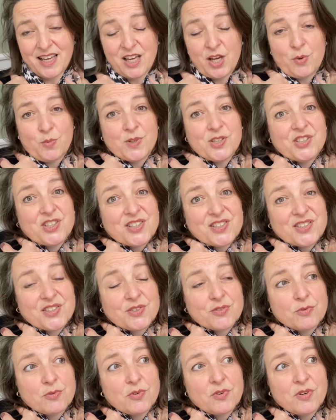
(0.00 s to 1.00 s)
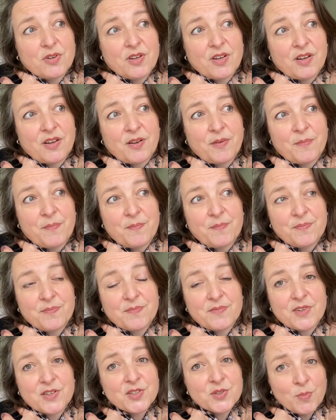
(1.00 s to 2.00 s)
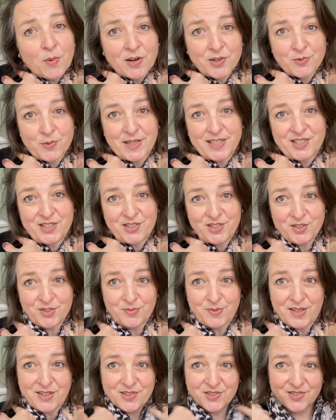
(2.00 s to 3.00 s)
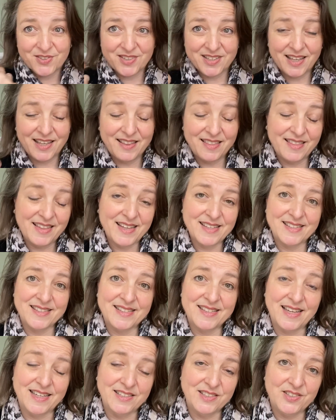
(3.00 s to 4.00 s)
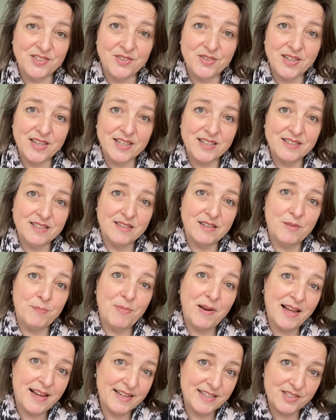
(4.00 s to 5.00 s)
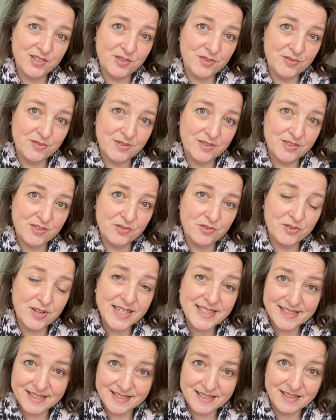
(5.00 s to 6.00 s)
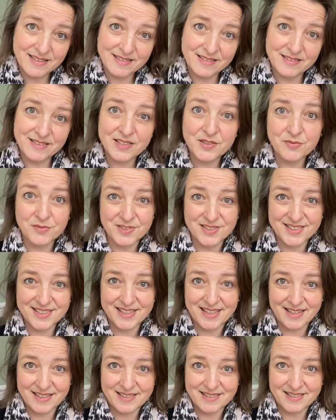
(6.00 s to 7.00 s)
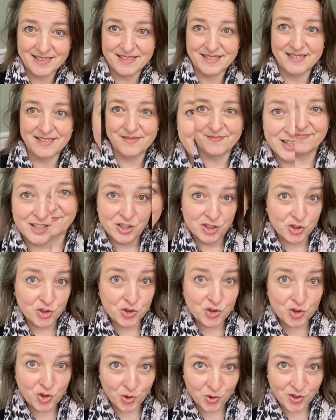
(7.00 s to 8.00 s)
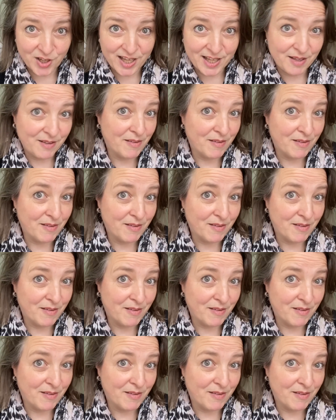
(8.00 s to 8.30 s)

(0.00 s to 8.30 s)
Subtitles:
which is a smart way to do, because in that sense you can apply it to dresses in different sizes. Talking